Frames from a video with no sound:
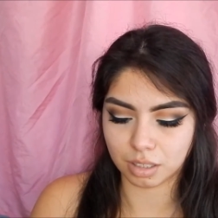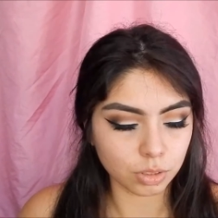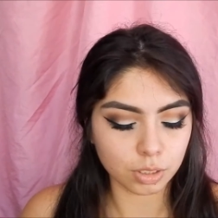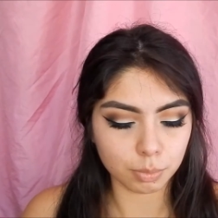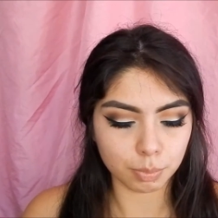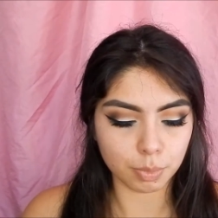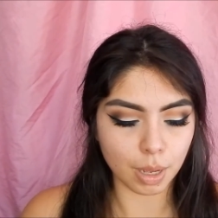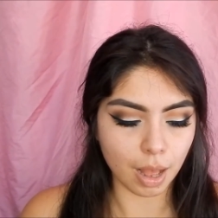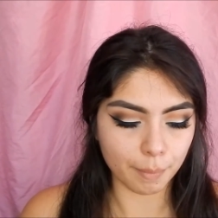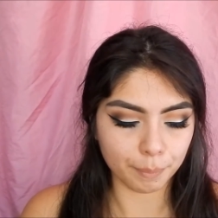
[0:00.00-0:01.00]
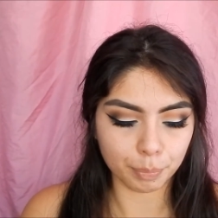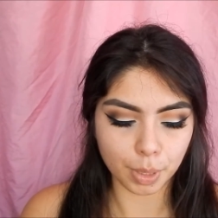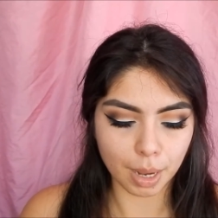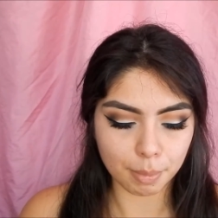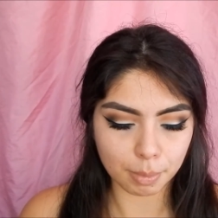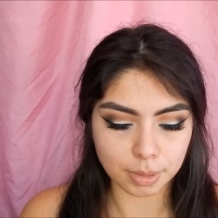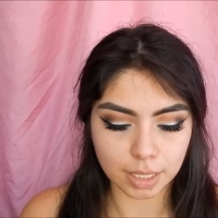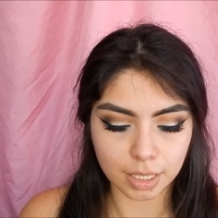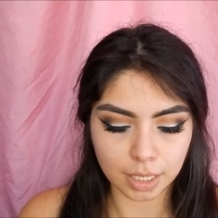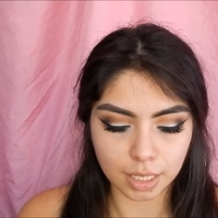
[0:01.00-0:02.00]
To prime, I'm
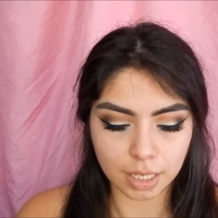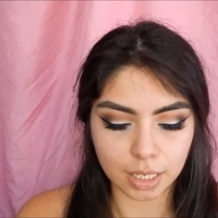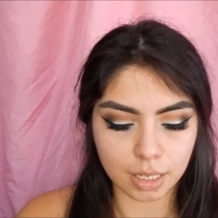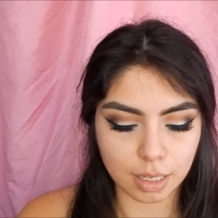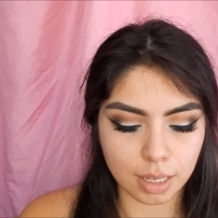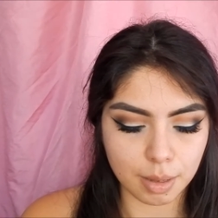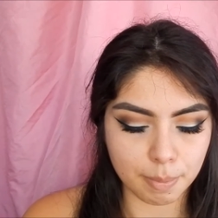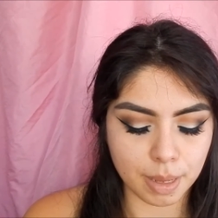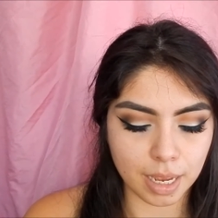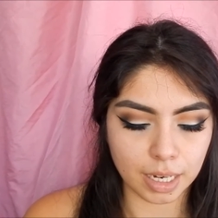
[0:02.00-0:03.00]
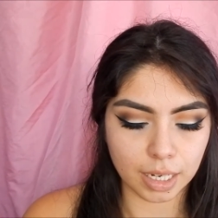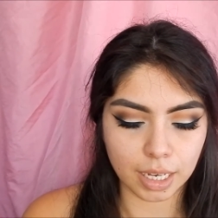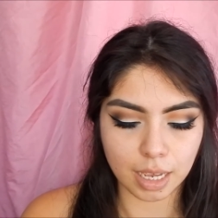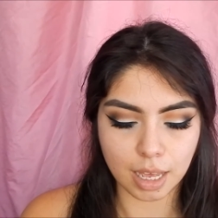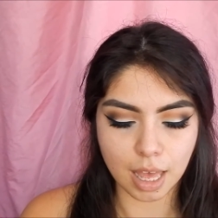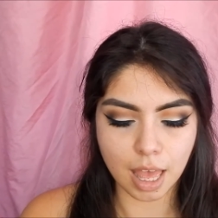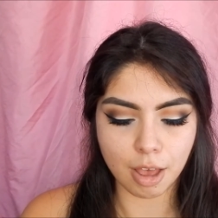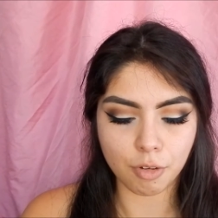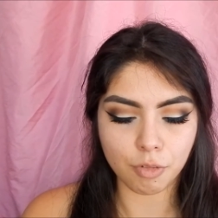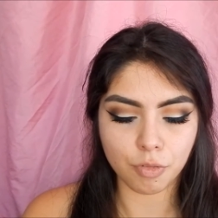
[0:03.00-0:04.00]
taking my
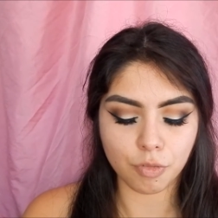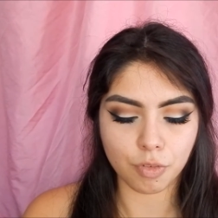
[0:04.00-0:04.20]
e.l.f.